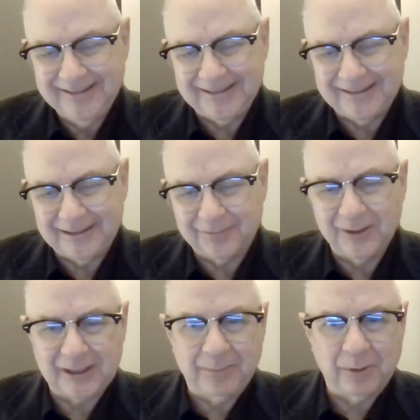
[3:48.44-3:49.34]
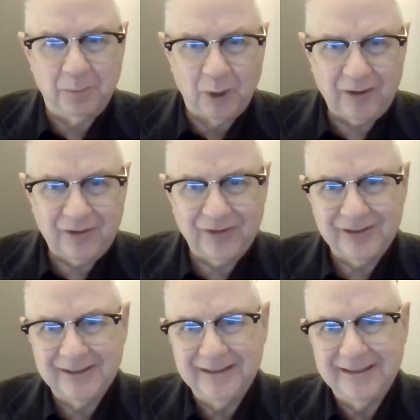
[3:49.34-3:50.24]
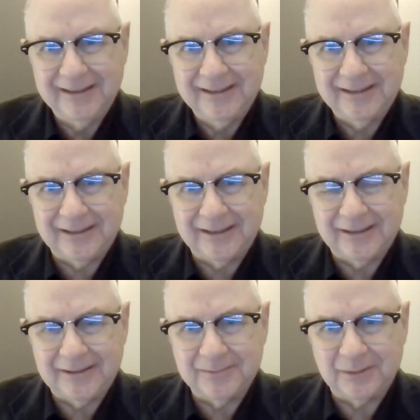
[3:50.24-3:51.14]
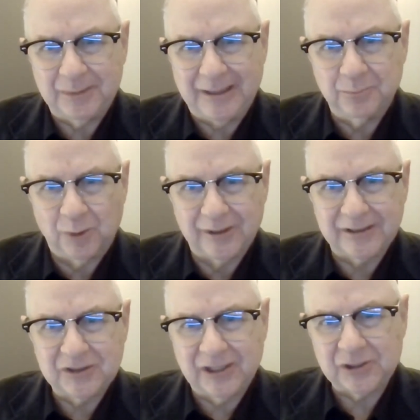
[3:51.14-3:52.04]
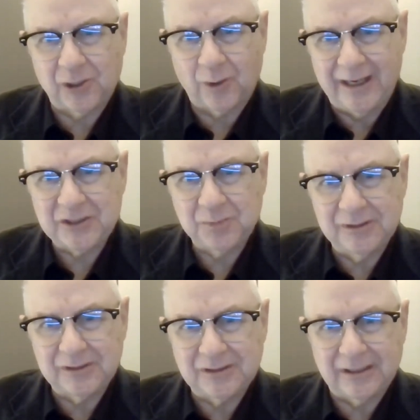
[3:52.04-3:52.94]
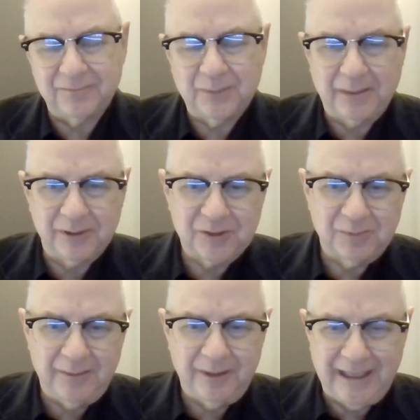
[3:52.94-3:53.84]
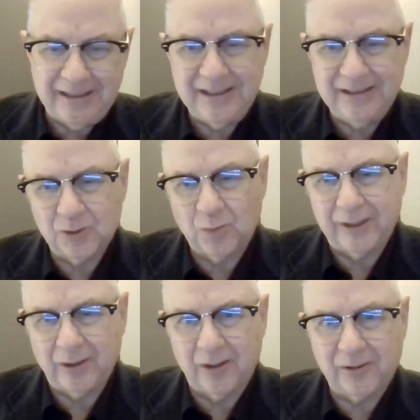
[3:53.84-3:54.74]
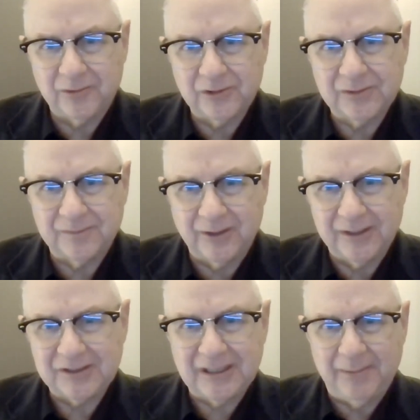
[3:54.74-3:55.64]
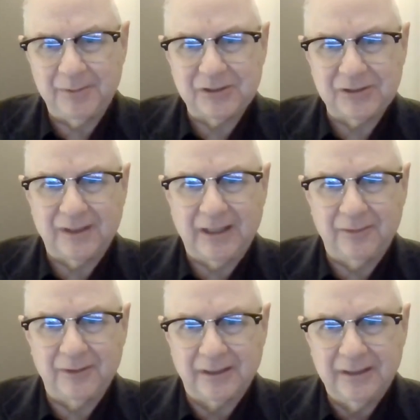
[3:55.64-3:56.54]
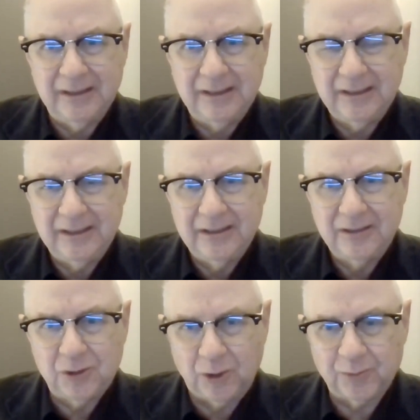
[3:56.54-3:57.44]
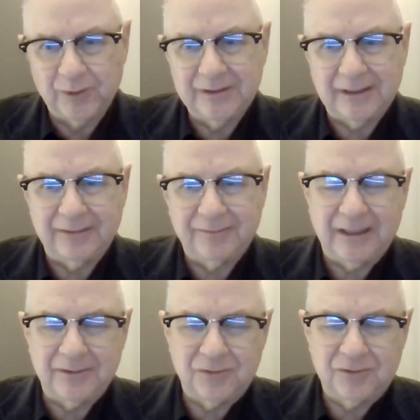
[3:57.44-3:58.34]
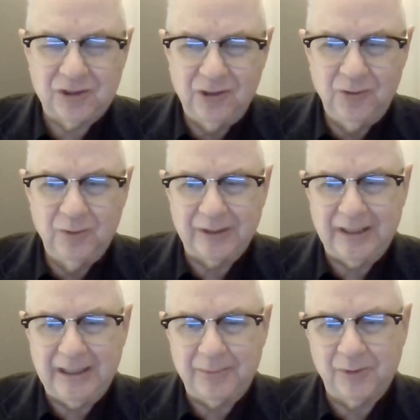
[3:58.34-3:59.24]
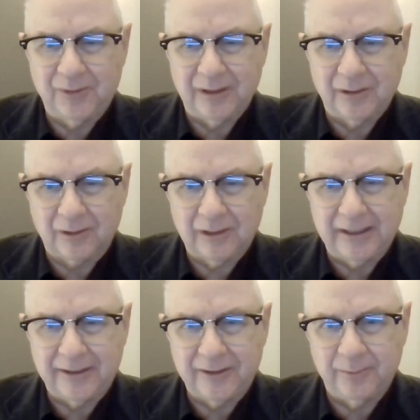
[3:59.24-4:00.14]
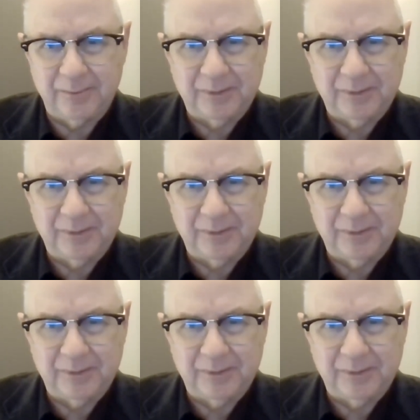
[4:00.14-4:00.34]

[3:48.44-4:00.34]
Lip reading: I've written a couple of books about bullying and sexual harassment. I've published maybe 18 to 20 articles in various topics involving children. I've got 2 in the hopper that look like are going to be